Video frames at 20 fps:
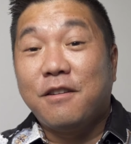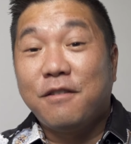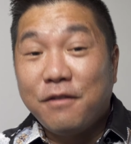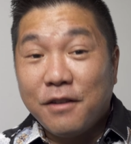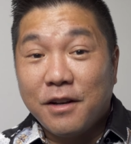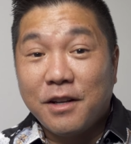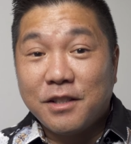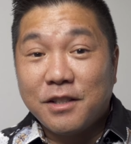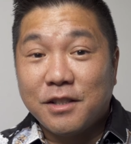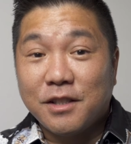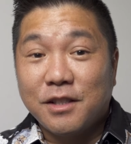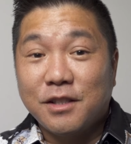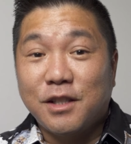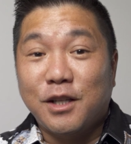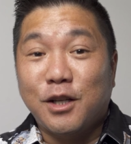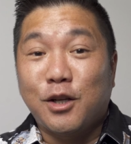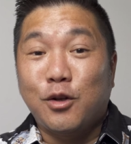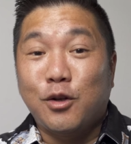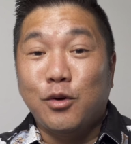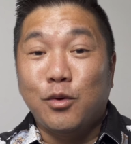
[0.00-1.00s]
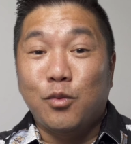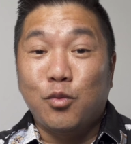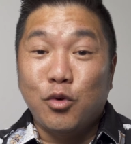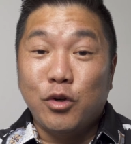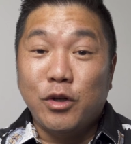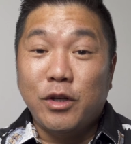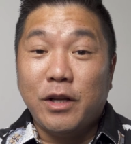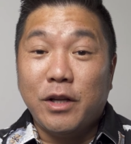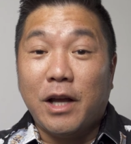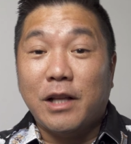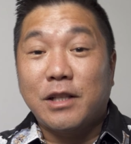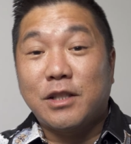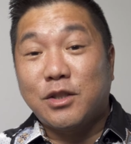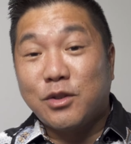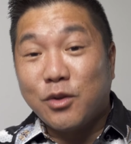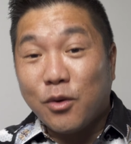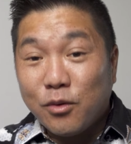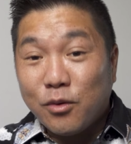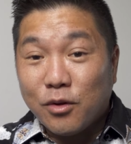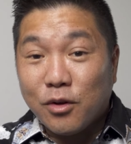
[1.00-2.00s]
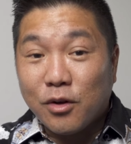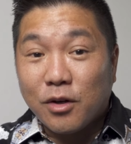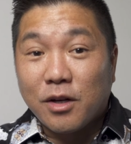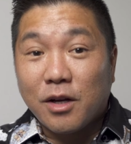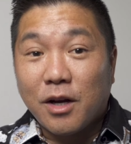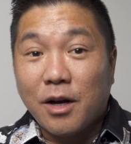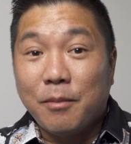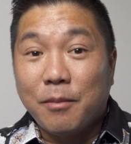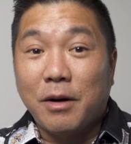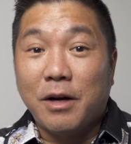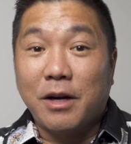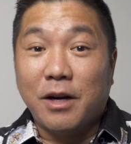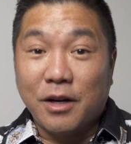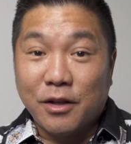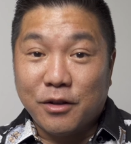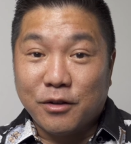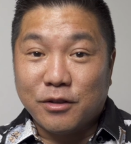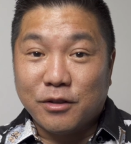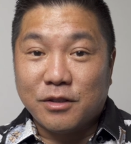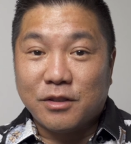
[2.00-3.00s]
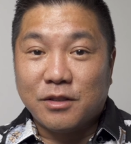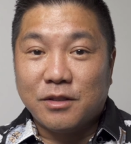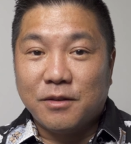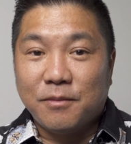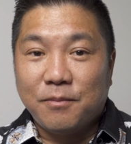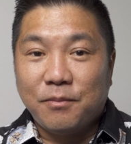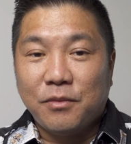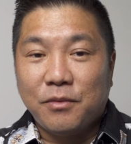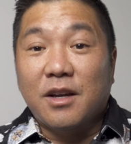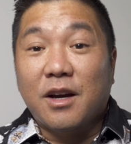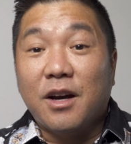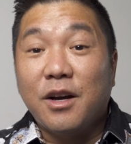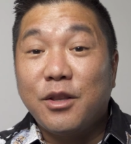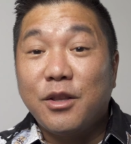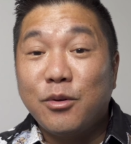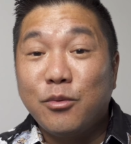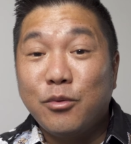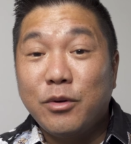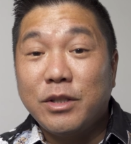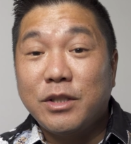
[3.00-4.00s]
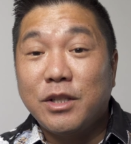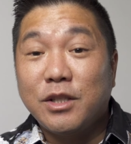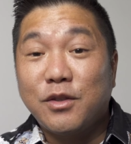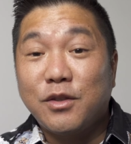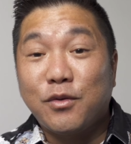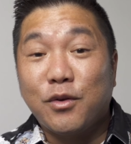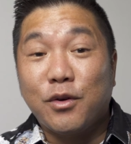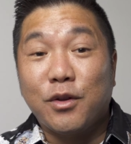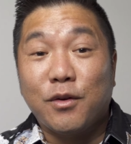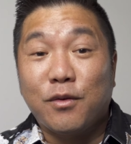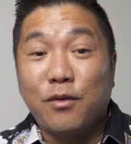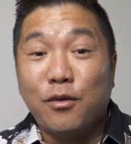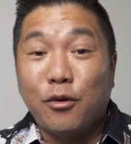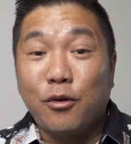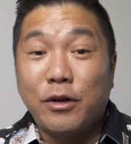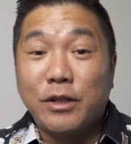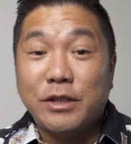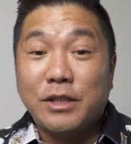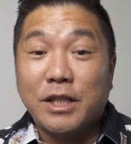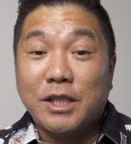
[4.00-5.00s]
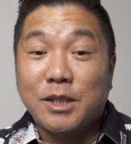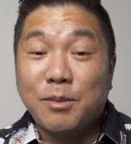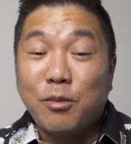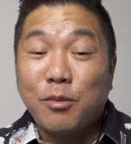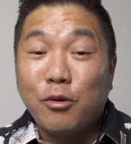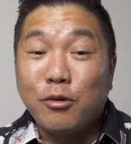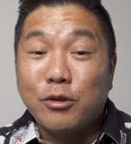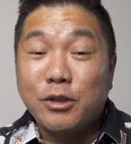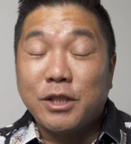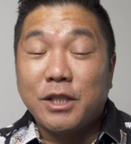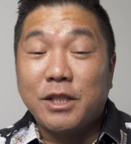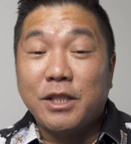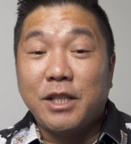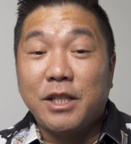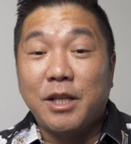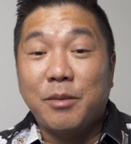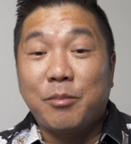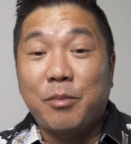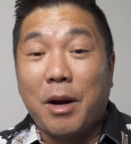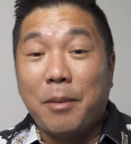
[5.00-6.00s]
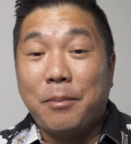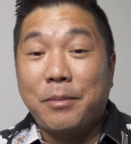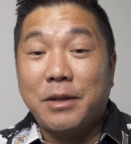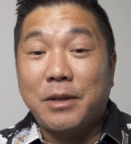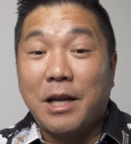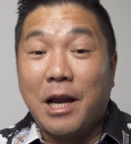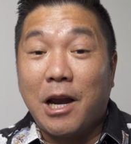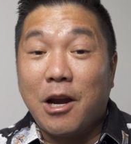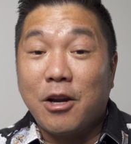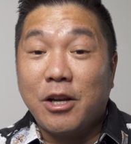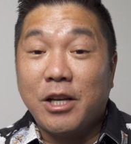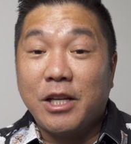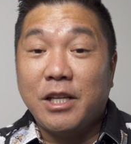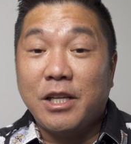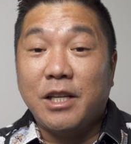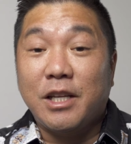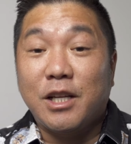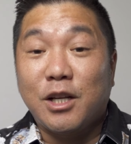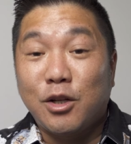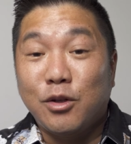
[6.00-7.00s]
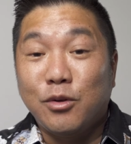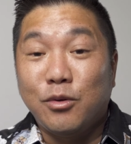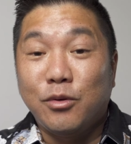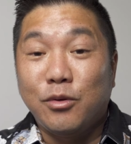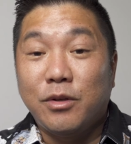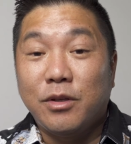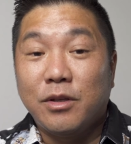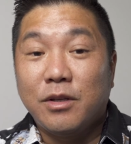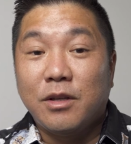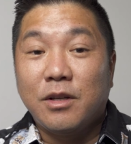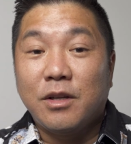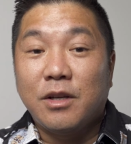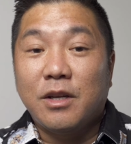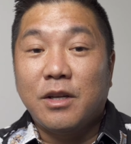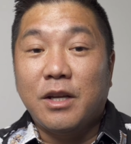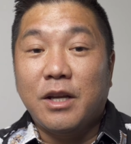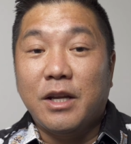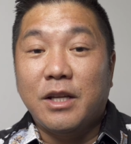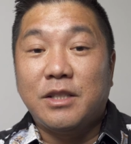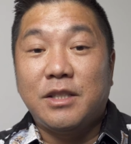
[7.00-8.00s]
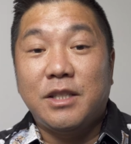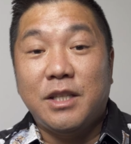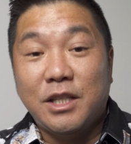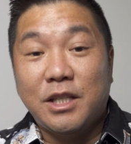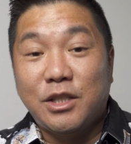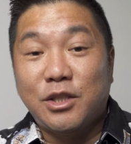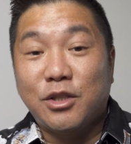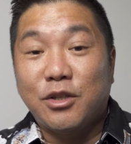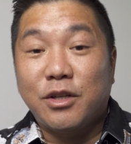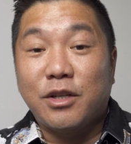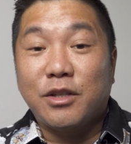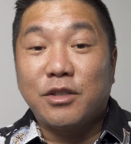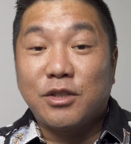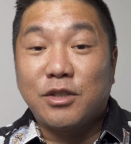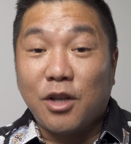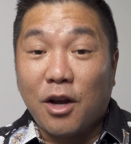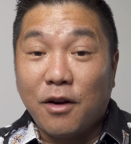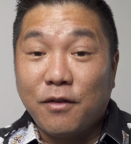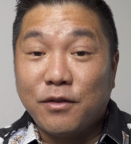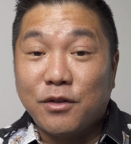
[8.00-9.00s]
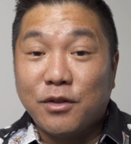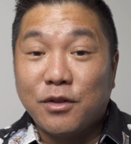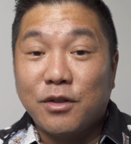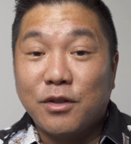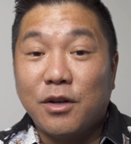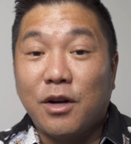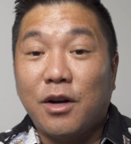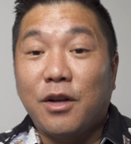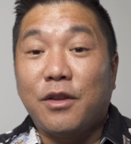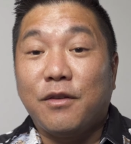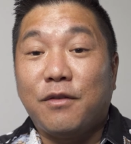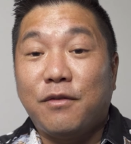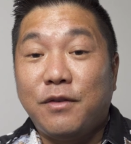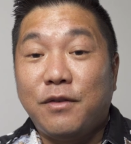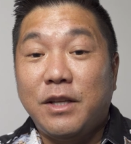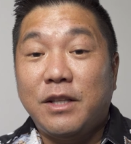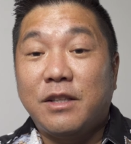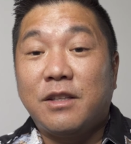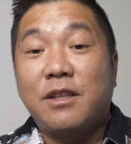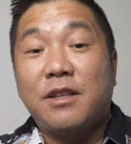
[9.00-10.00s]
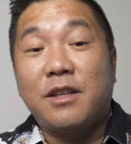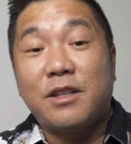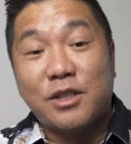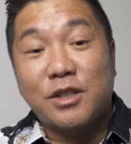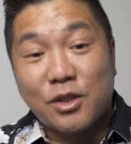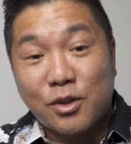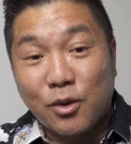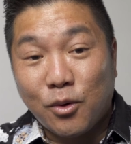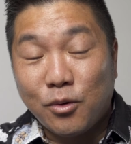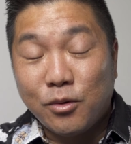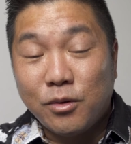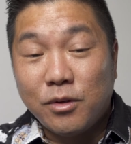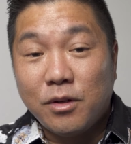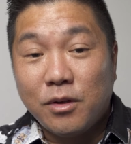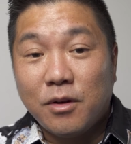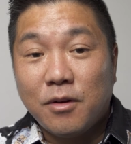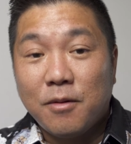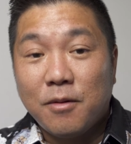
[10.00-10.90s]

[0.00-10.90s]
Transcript: Finishes include wood and stone look, among others. Other reasons for the flooring's explosion in popularity include it's easier and softer on the feet than stone.